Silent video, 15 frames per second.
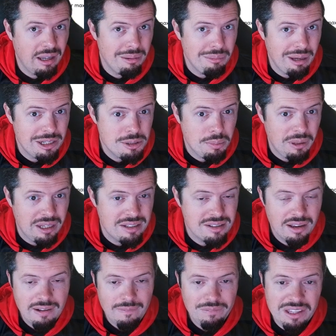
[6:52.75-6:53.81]
MHPs.
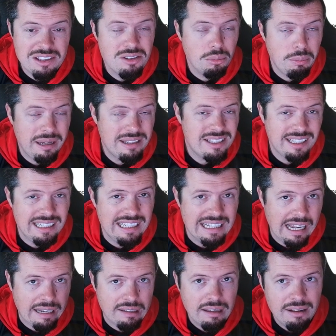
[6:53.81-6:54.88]
These are basically
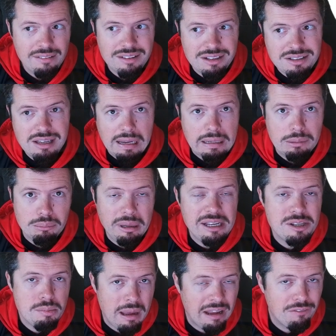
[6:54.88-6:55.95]
like the second
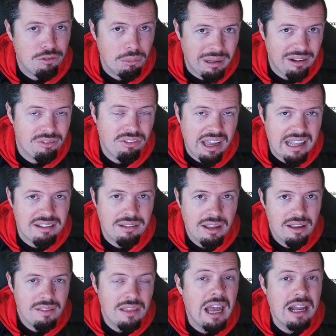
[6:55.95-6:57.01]
best bang for buck fan
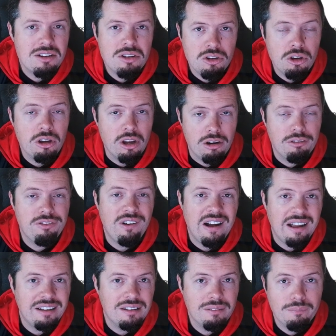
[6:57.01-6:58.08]
that you're going to
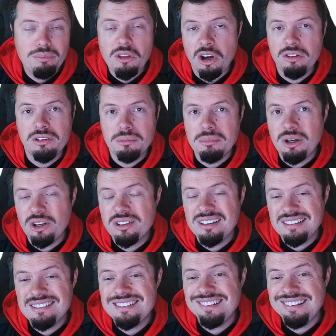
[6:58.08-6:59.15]
find on the
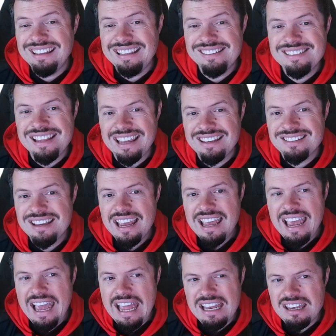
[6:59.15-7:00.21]
market these days.
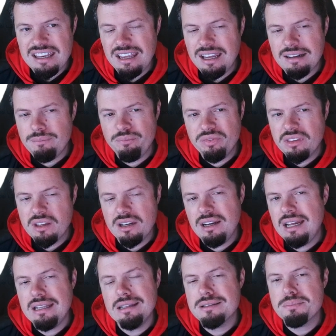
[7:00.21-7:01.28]
And
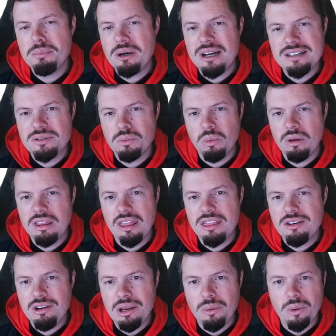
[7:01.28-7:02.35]
at this price with a
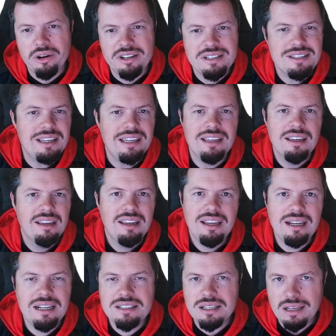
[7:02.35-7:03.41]
3-year warranty,
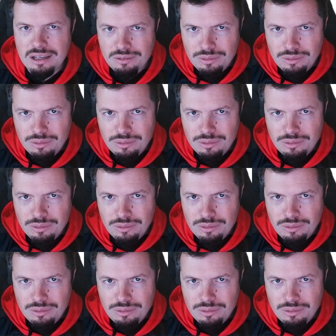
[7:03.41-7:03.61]
it's a